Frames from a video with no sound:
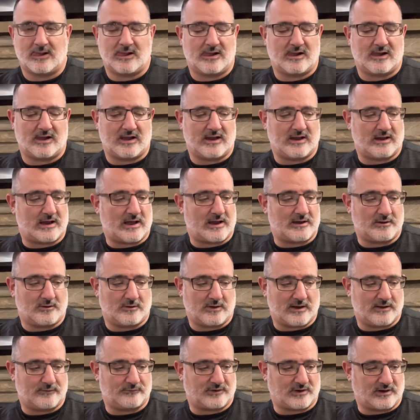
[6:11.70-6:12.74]
and I don't
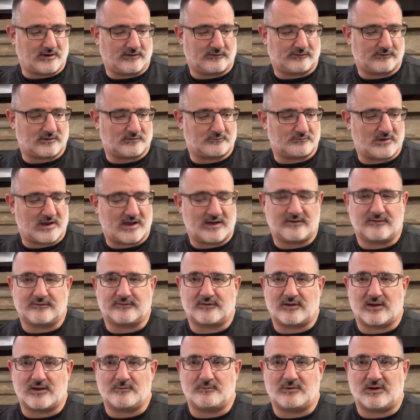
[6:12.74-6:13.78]
have anything bad to
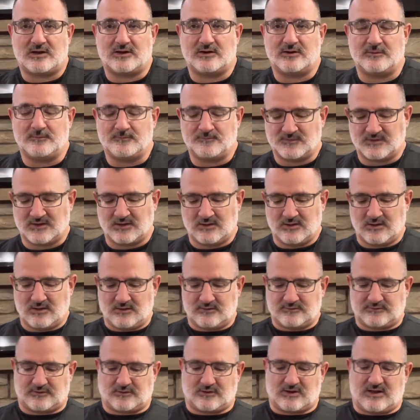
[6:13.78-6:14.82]
say about it
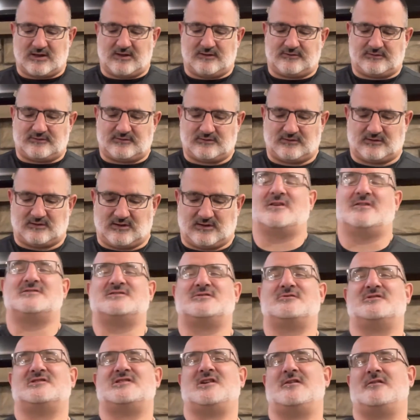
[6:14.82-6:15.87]
so guys it's the
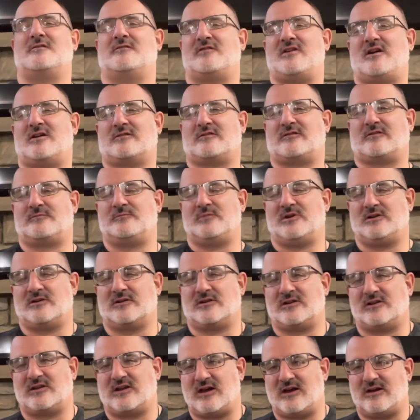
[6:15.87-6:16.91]
return of Dr. Smell
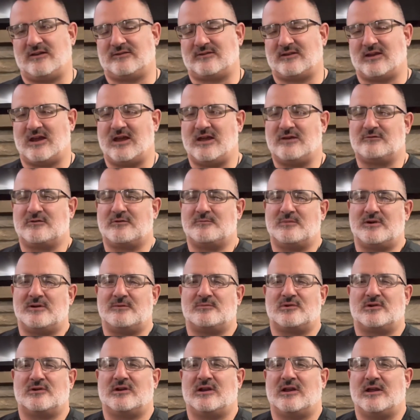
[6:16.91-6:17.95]
Good guys and
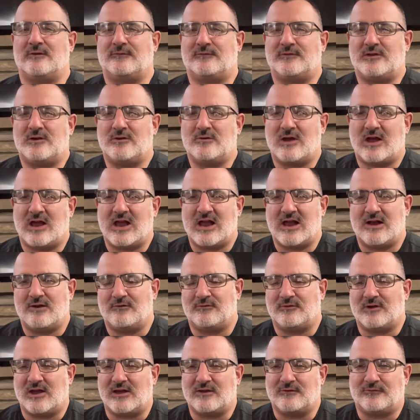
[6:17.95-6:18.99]
remember if you have
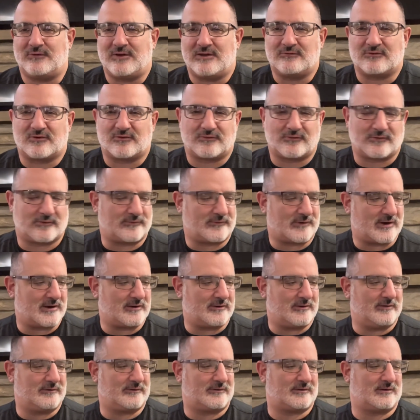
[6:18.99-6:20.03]
a fever for
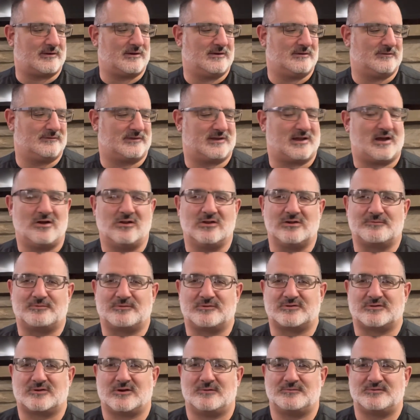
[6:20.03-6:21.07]
fragrance the only
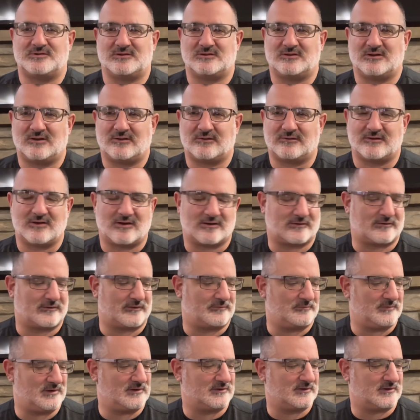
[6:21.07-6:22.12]
prescription is Dr.
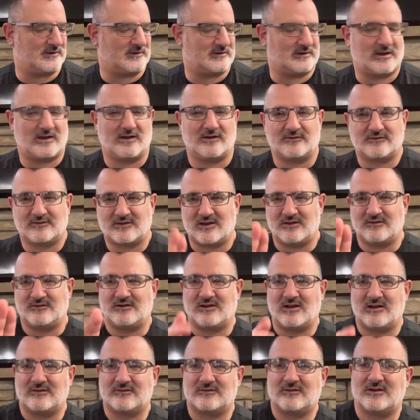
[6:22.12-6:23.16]
Smell Good I'll catch you
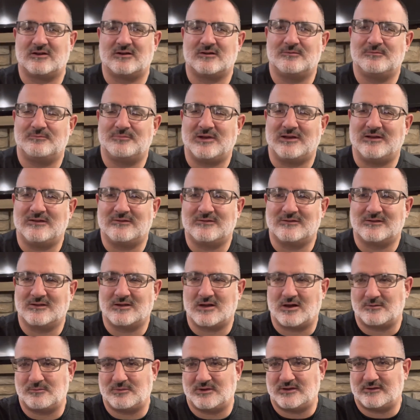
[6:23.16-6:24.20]
guys later peace
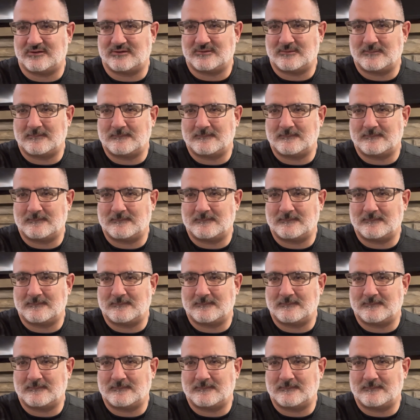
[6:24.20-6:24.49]
God bless